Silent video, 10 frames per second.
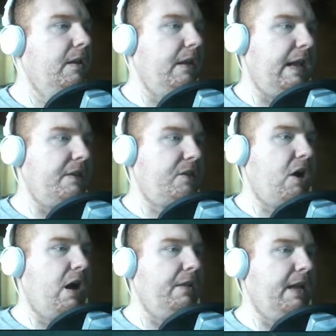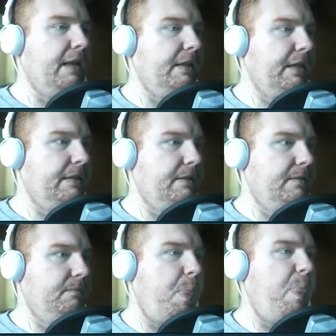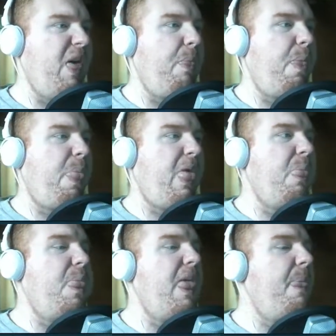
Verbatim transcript: that is caught... That is... There's